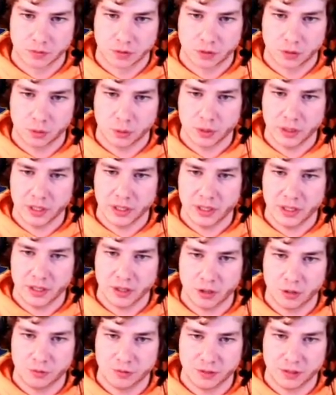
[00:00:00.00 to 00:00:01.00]
3.
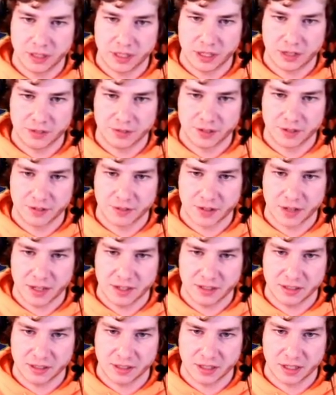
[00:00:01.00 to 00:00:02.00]
Hopefully I'll have enough
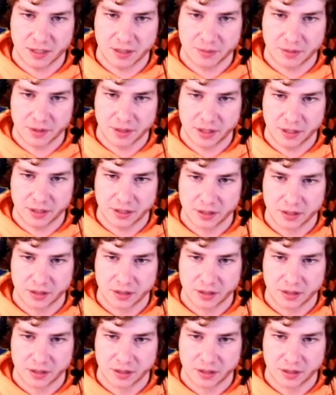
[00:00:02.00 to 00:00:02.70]
height to get up there.